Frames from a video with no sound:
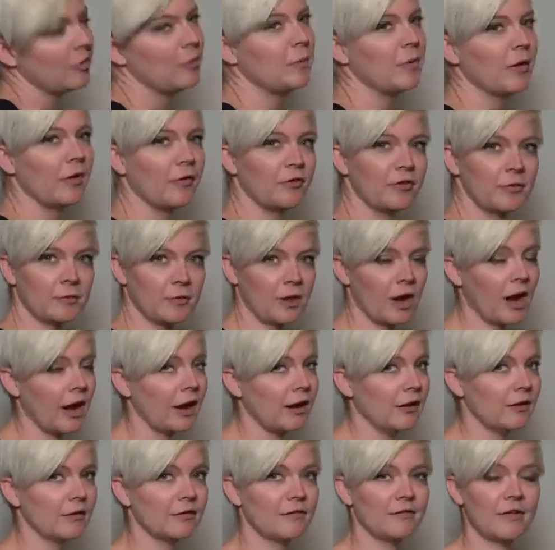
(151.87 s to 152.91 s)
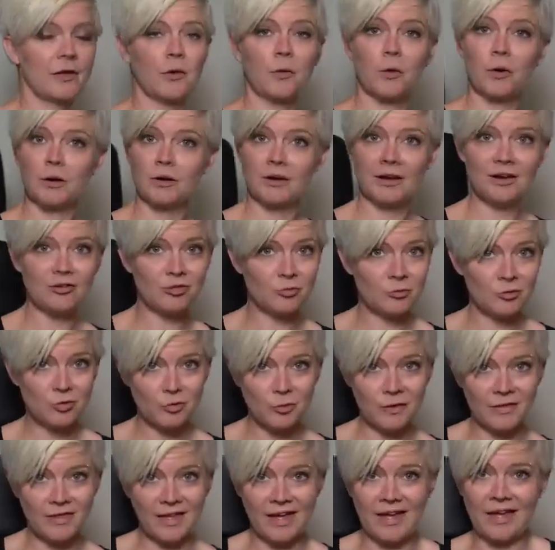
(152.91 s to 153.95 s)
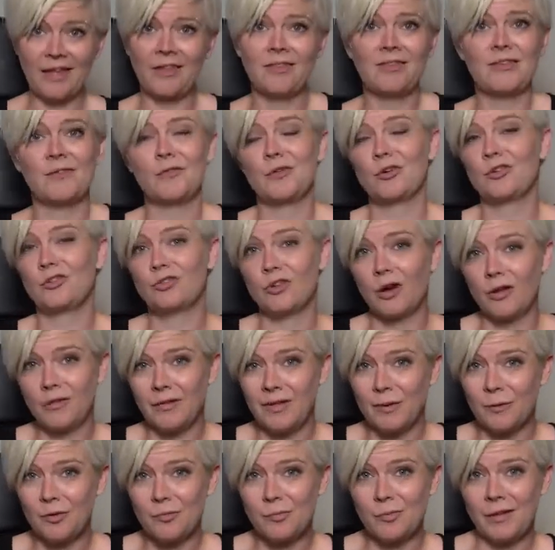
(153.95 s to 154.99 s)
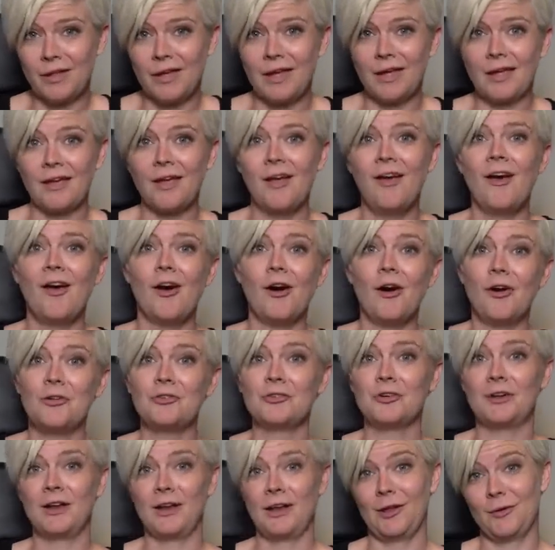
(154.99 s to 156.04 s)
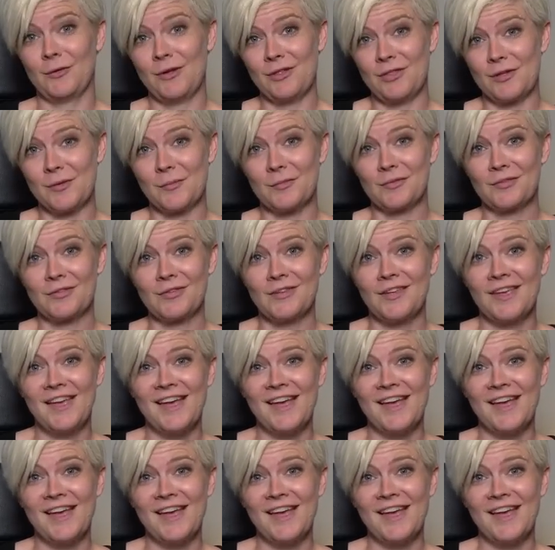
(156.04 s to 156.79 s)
to build some kind of like coordination between the hands if you're struggling with playing alternating rhythms.